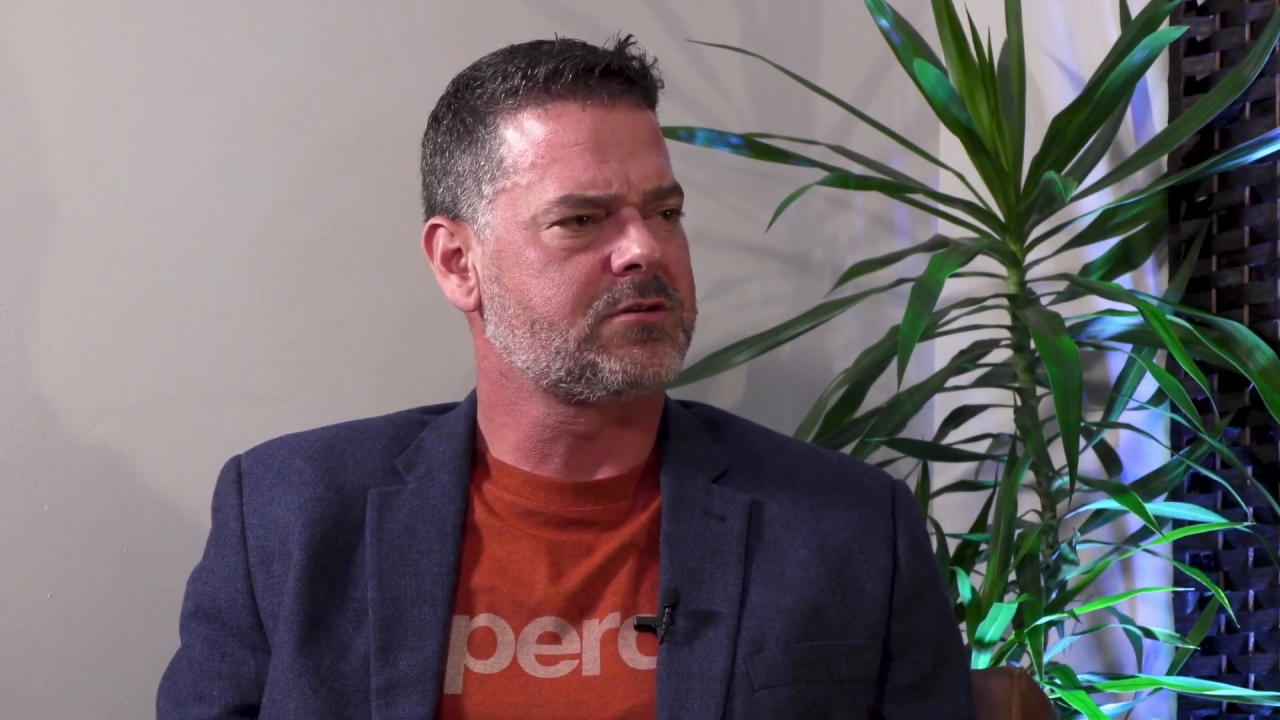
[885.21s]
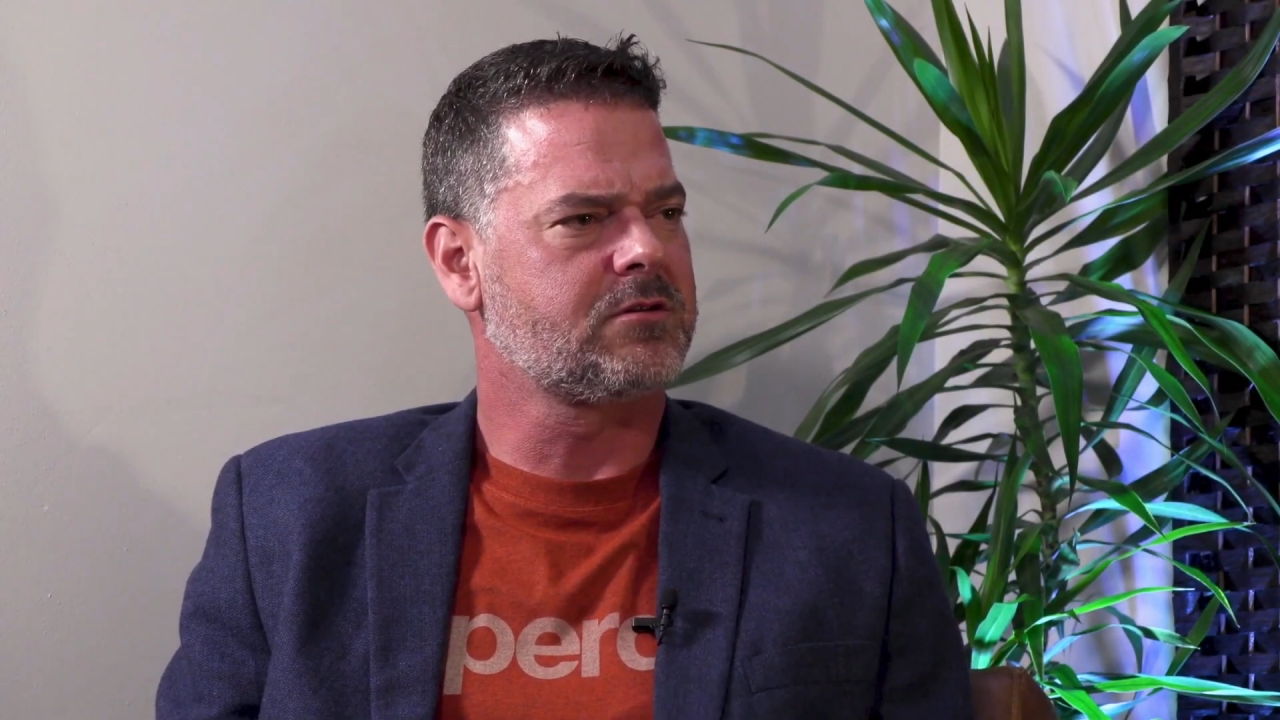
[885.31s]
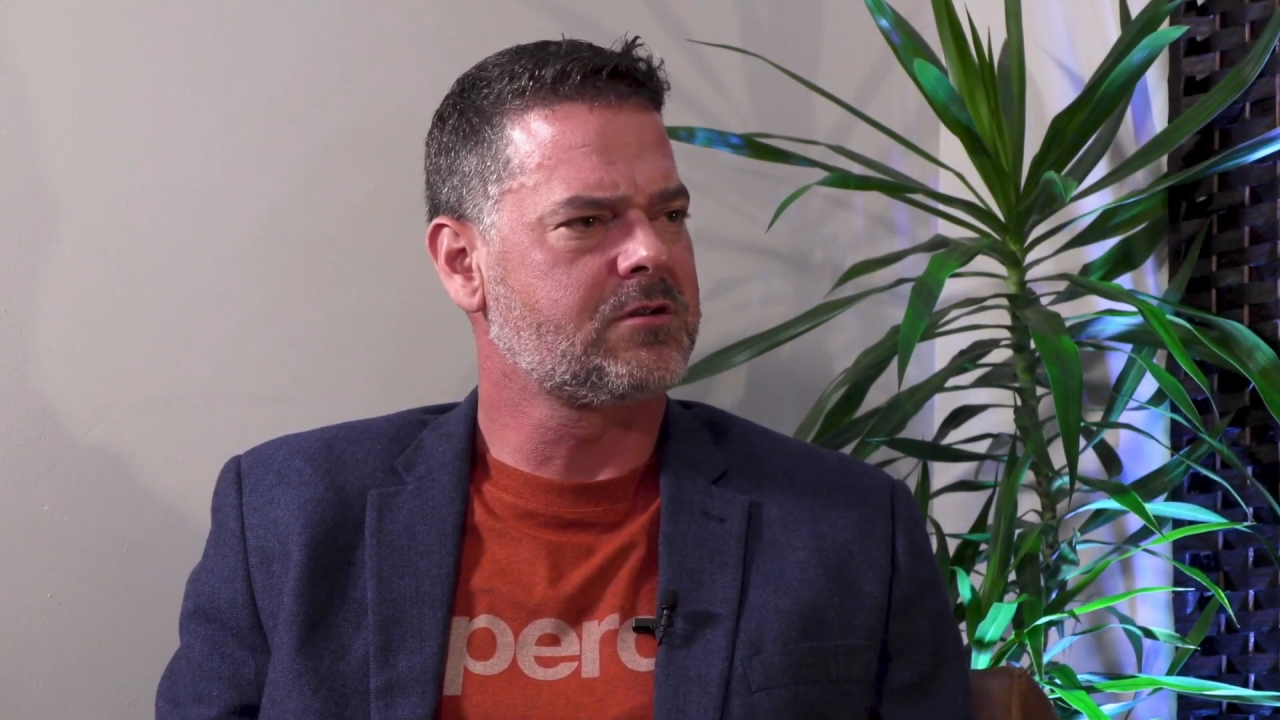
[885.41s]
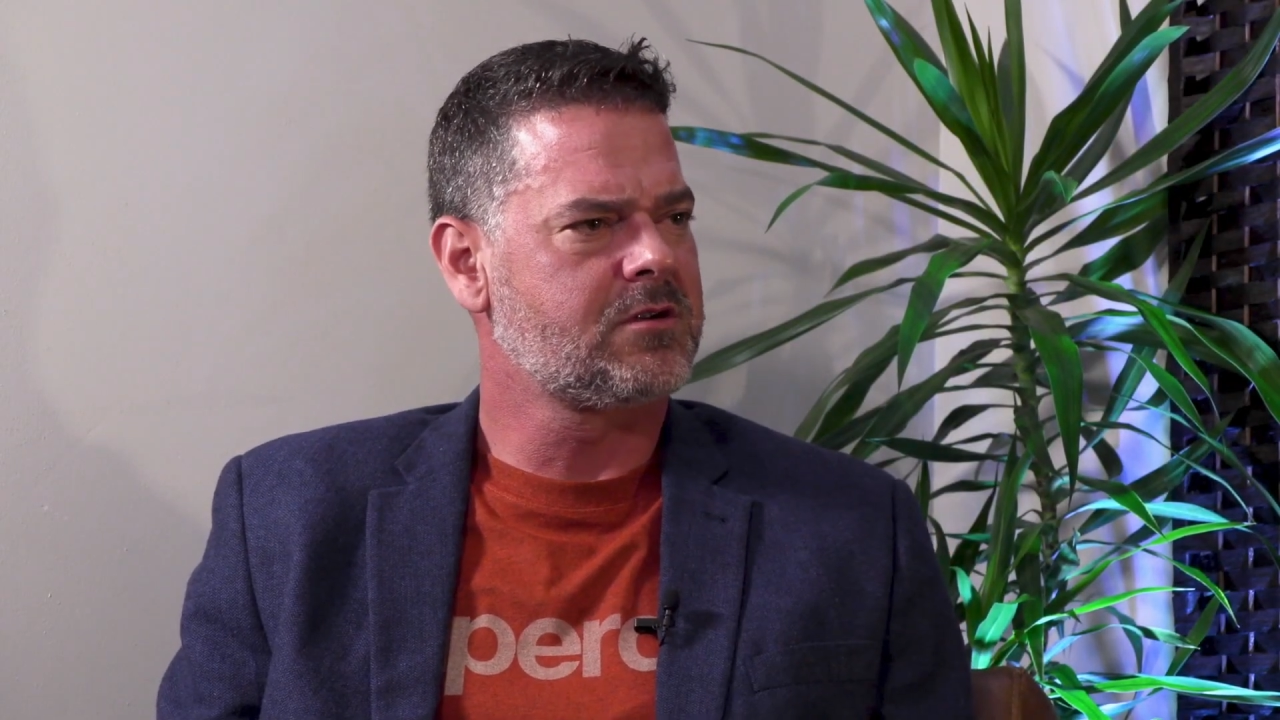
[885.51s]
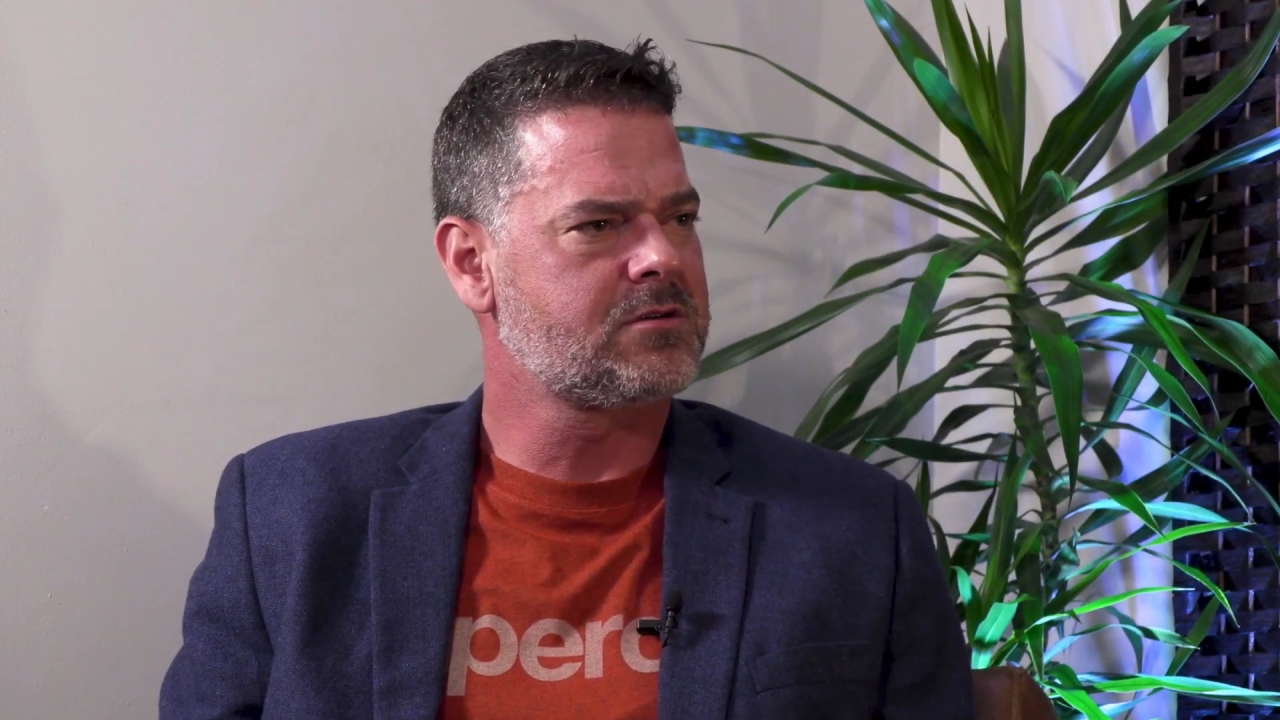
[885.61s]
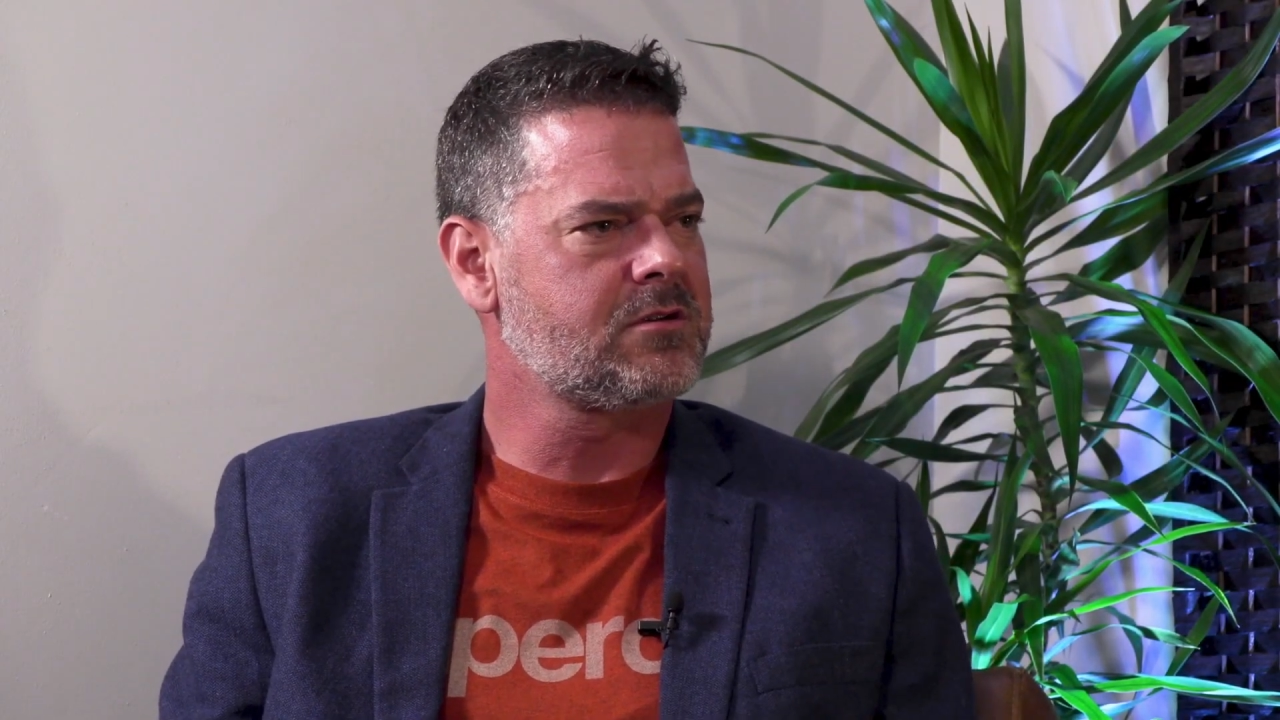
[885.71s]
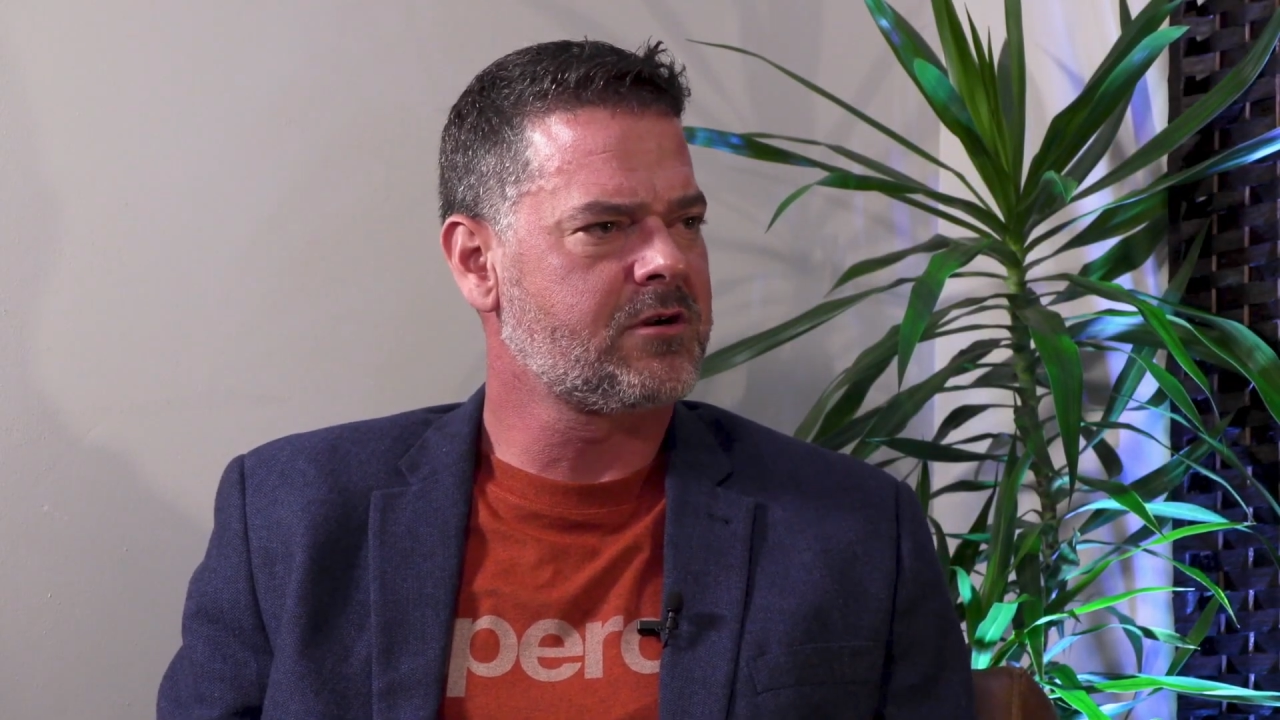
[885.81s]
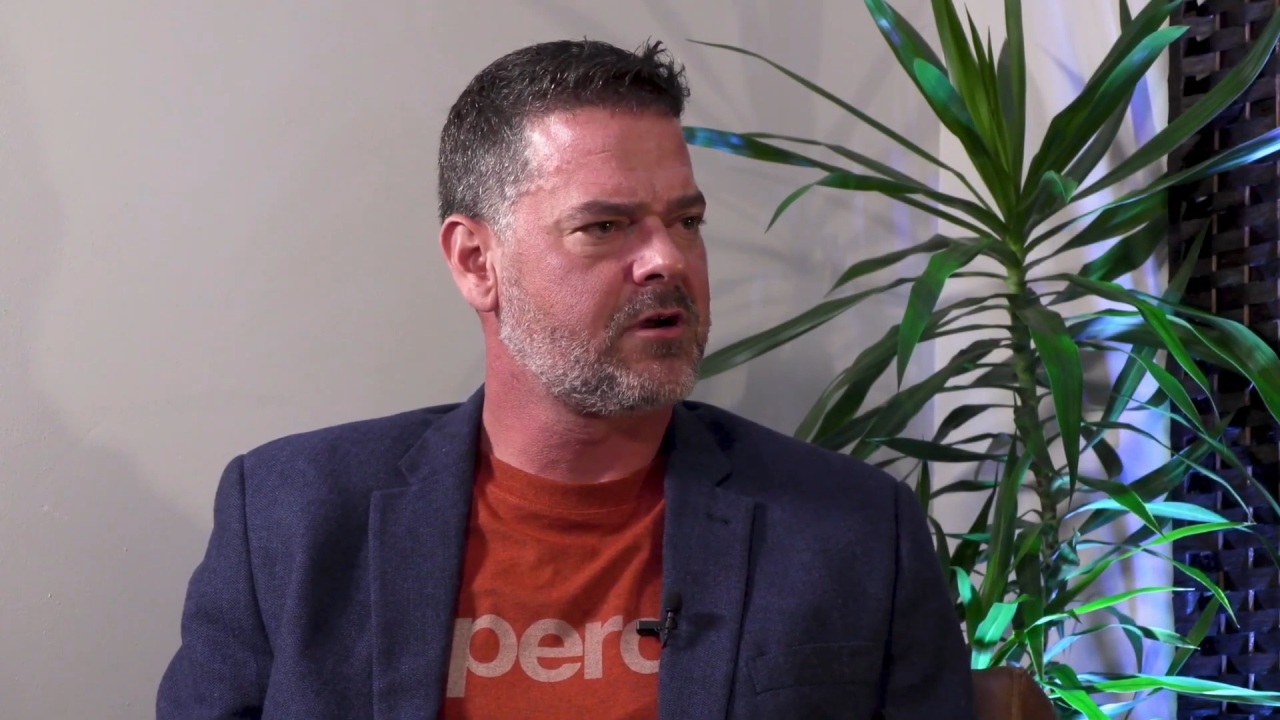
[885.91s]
So traditional